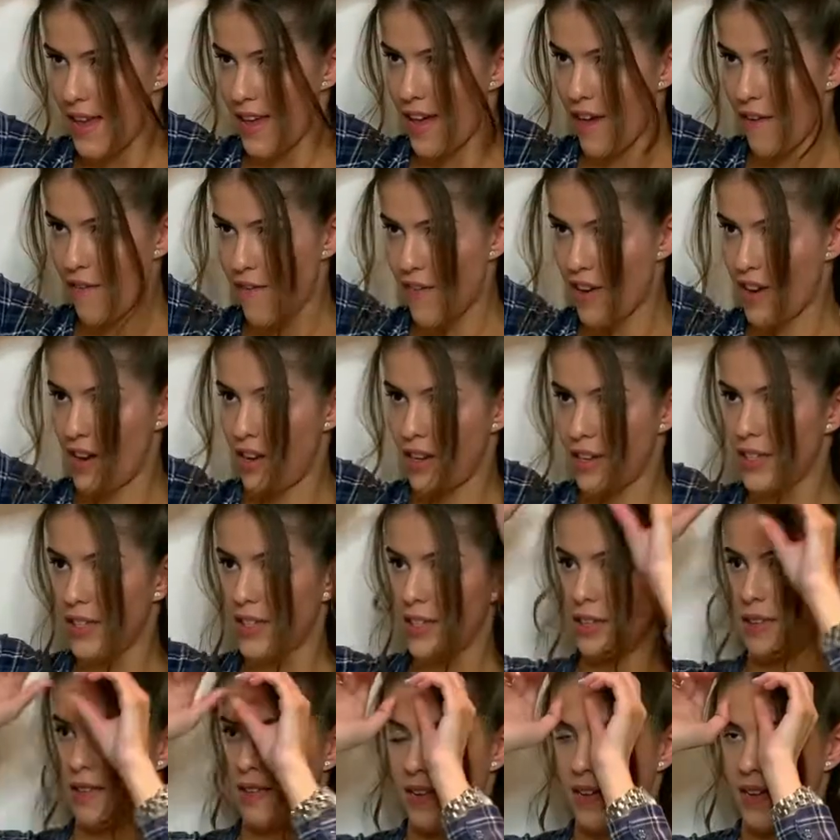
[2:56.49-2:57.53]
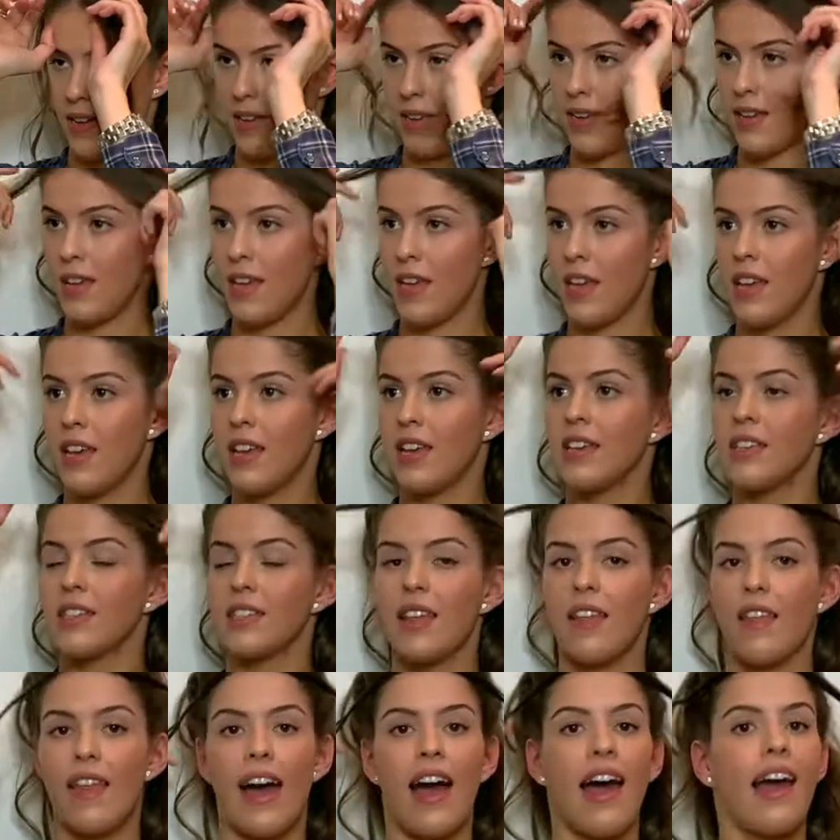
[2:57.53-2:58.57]
effortless.
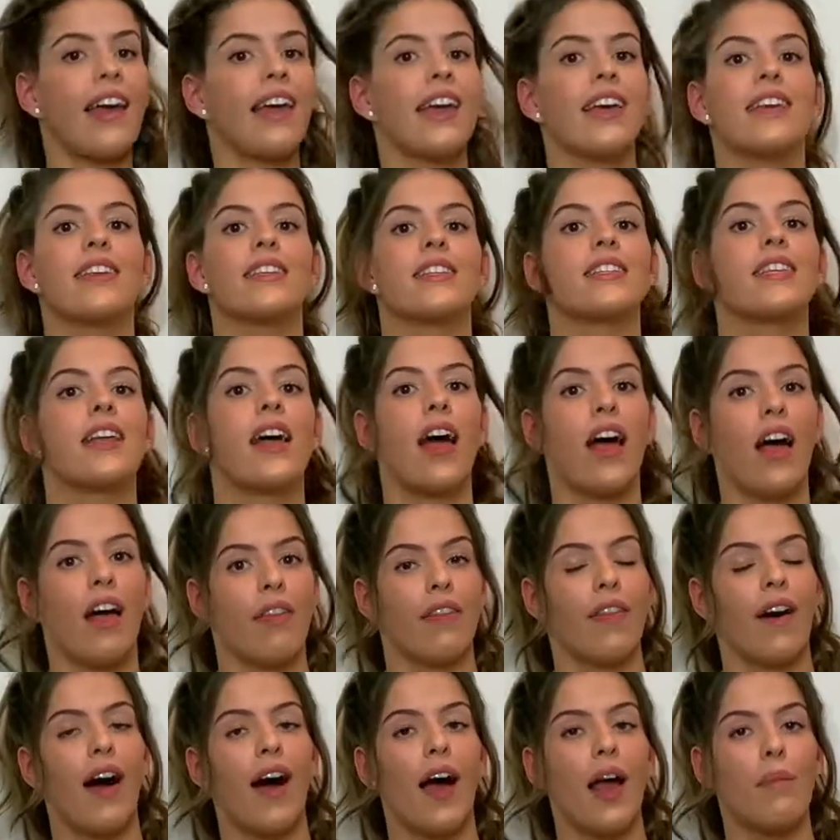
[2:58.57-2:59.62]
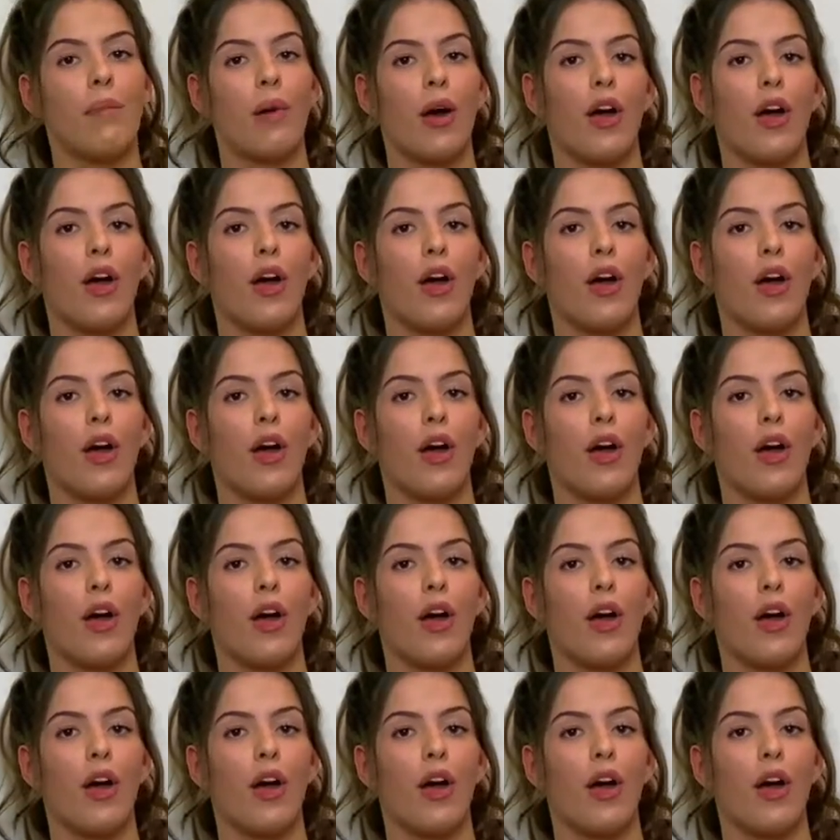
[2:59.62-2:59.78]
So there is the high